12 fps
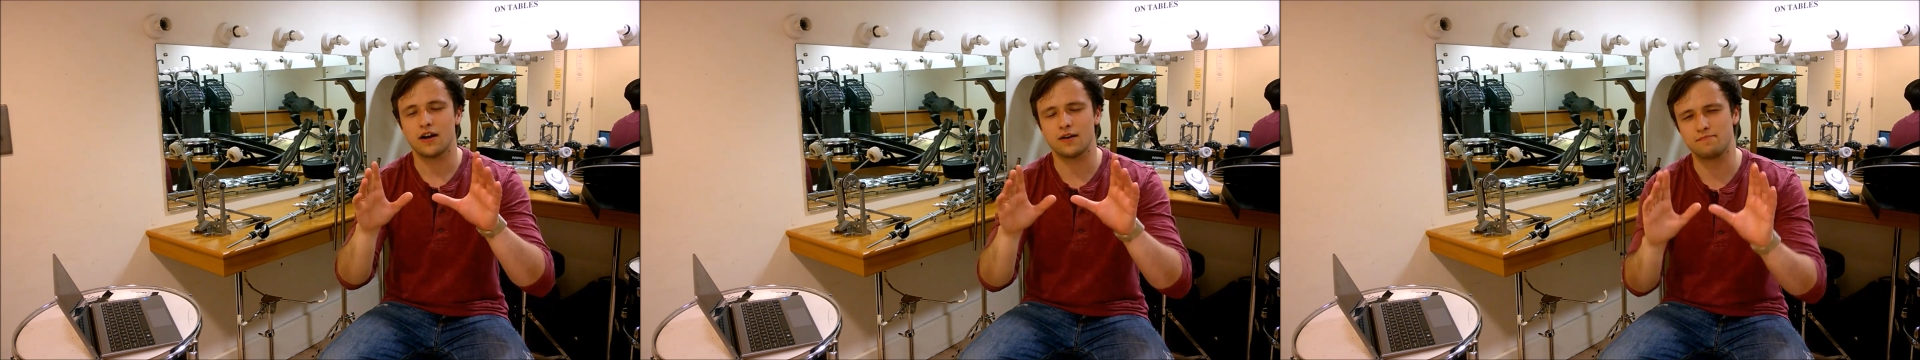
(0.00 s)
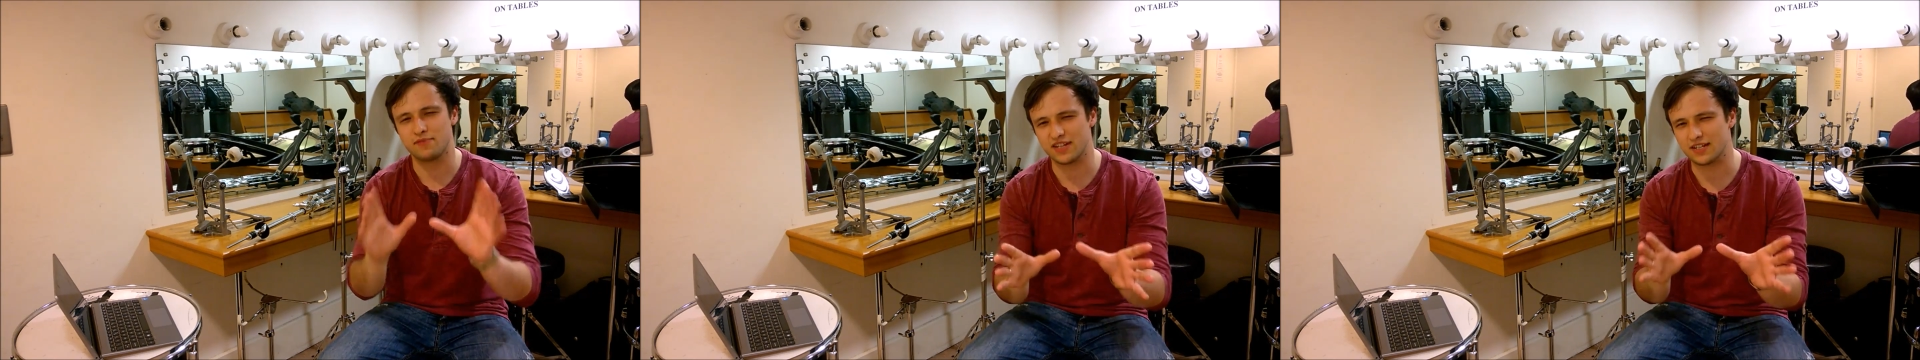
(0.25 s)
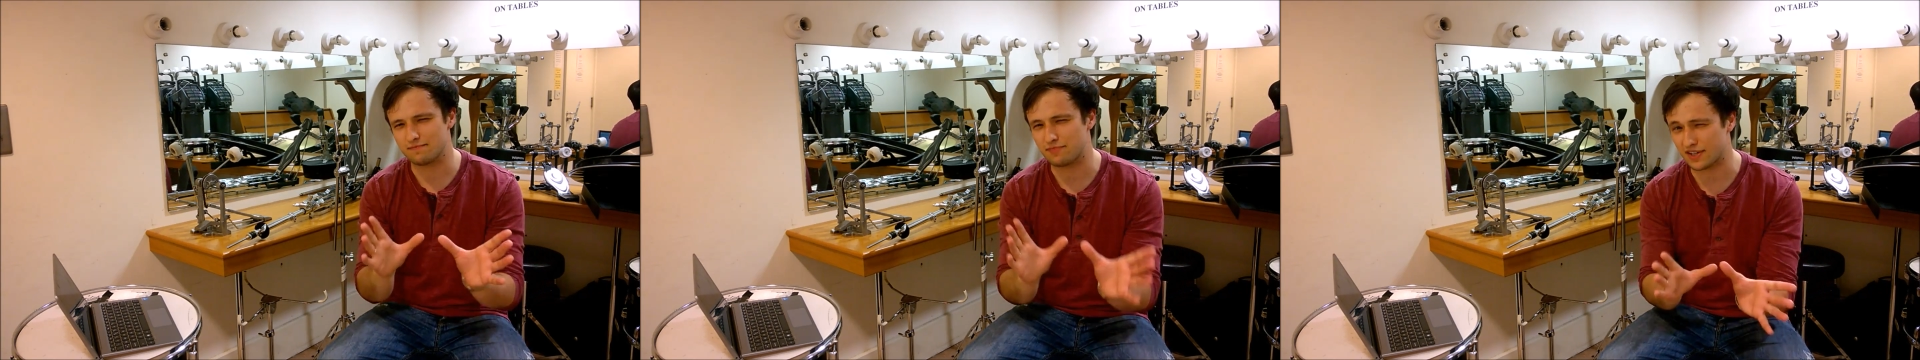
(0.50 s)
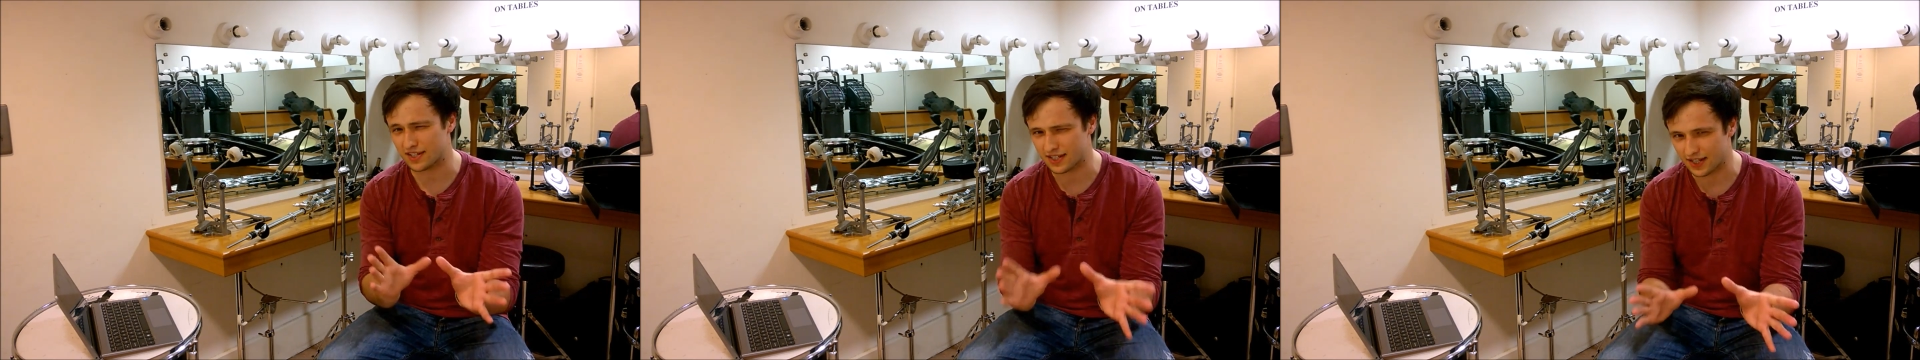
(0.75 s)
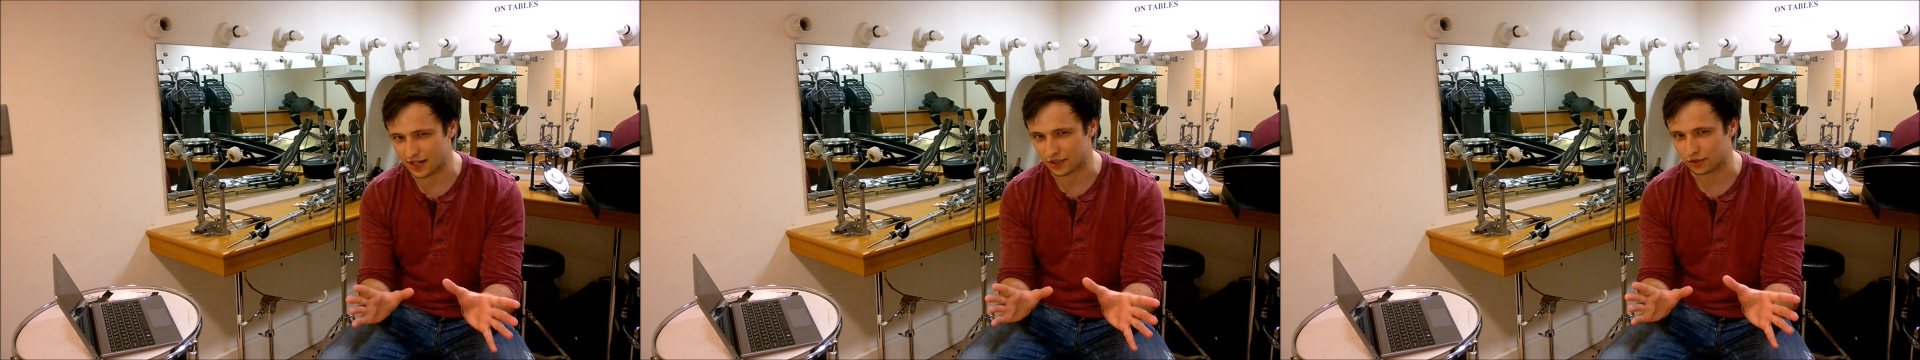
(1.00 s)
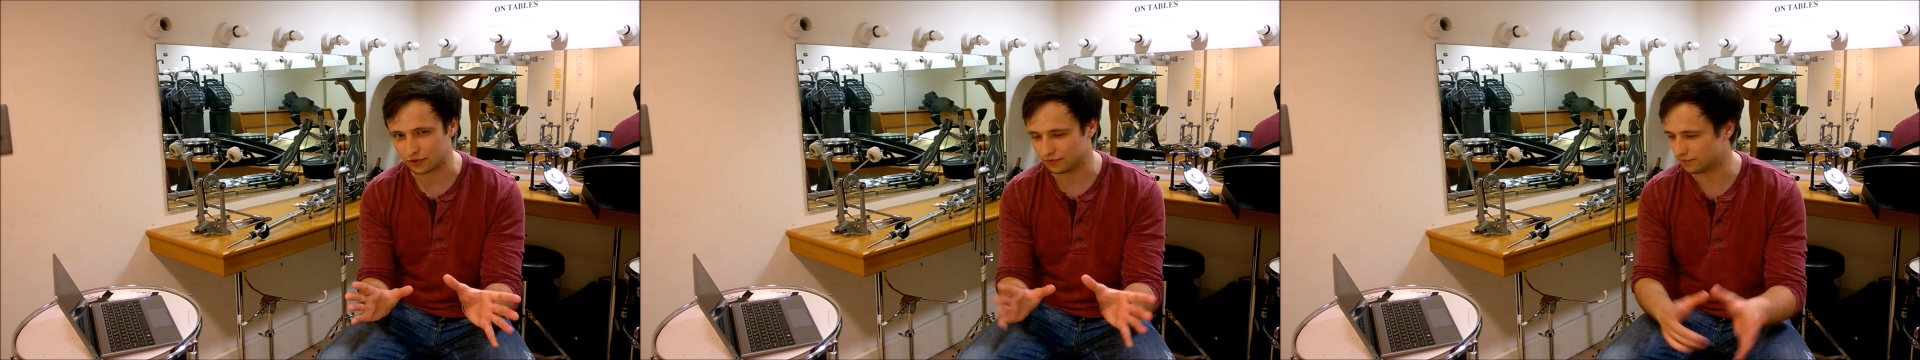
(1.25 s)
I'm being a bit
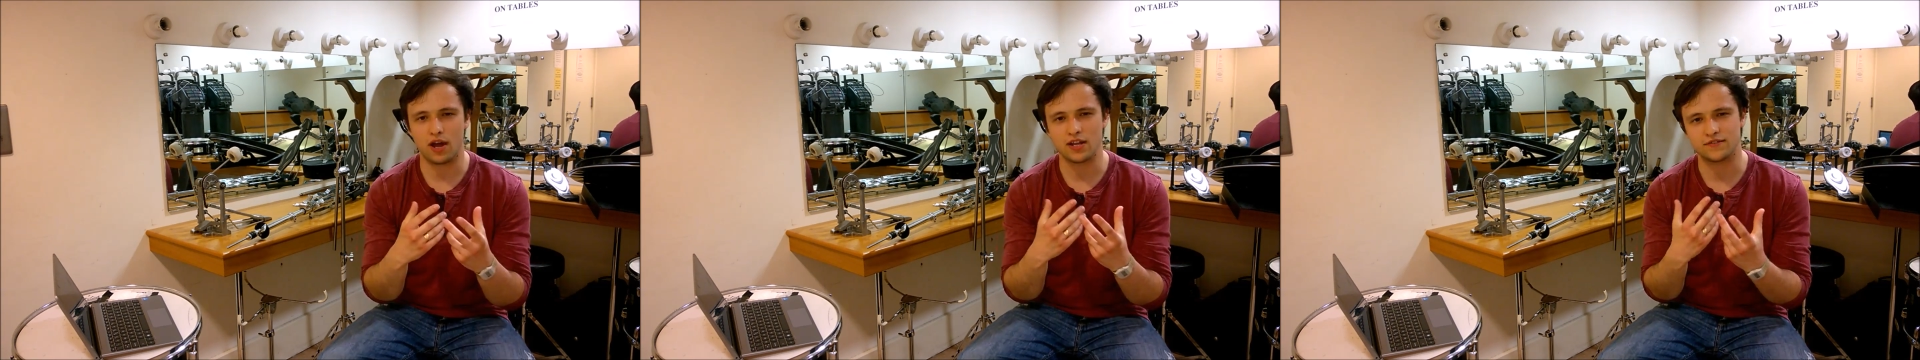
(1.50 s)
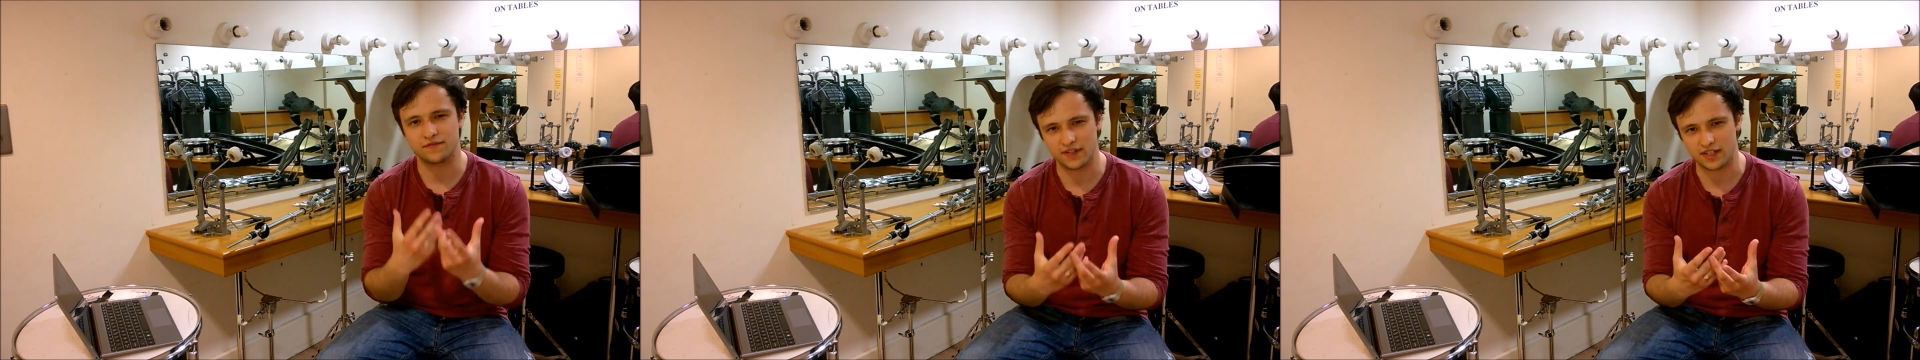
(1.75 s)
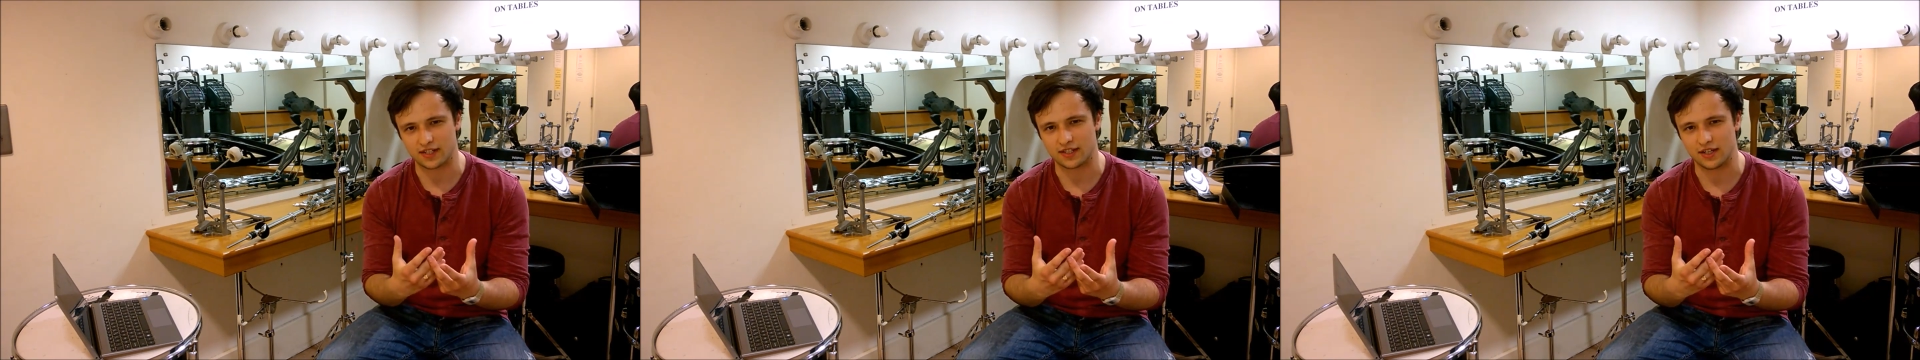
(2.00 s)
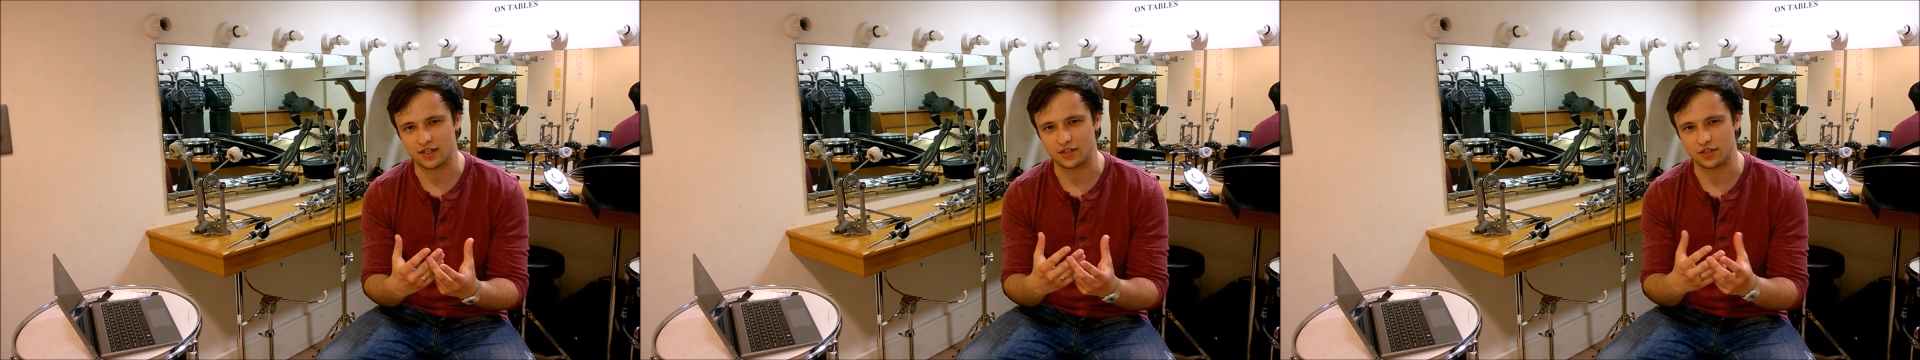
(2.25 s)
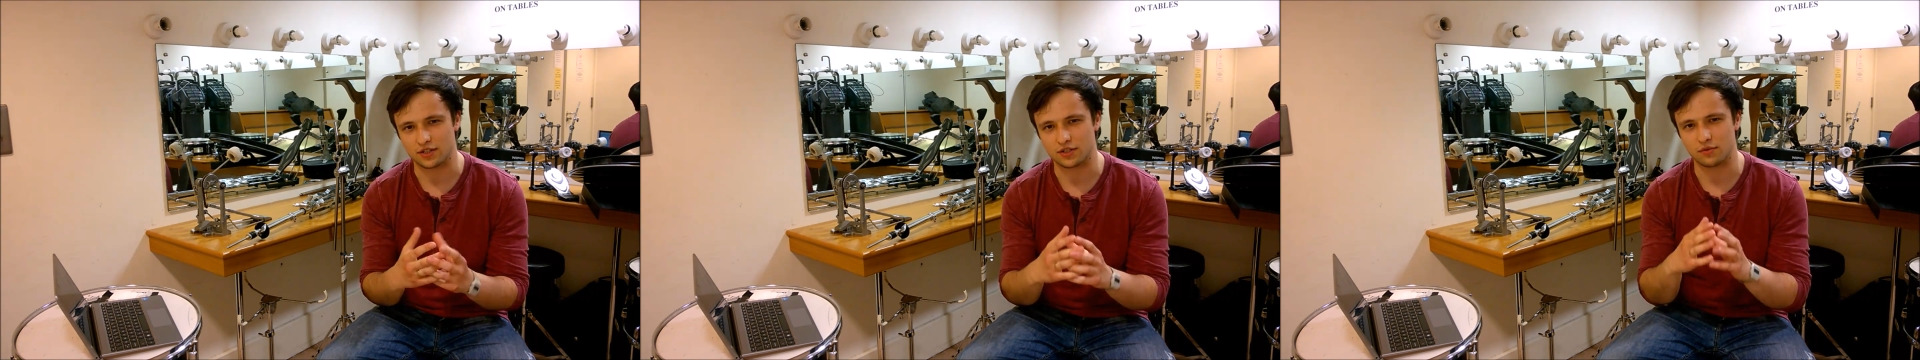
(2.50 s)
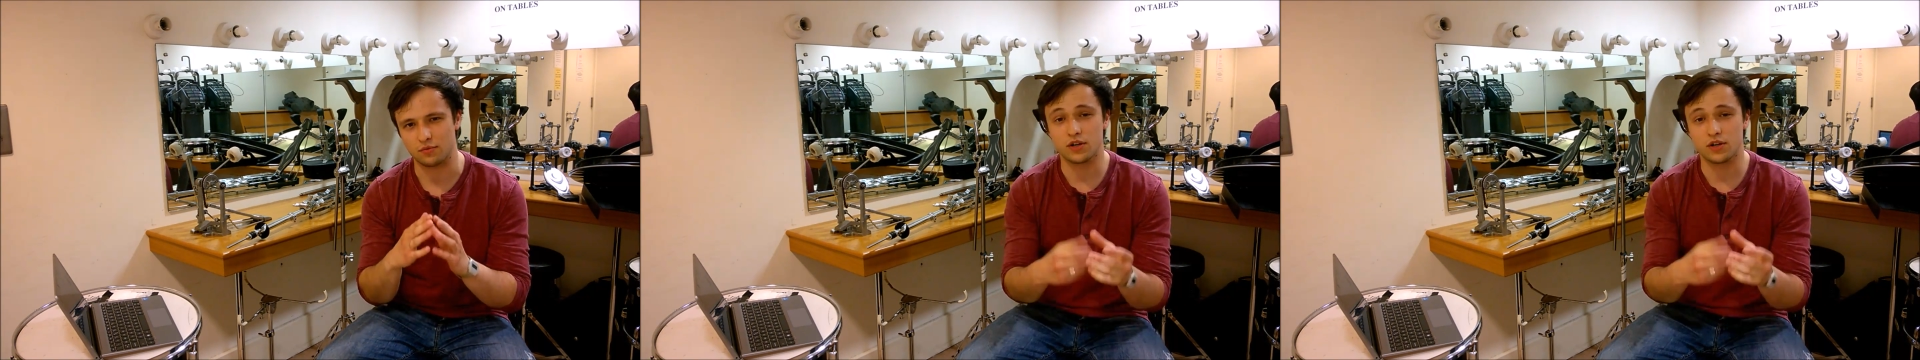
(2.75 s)
cynical, but as physics teachers,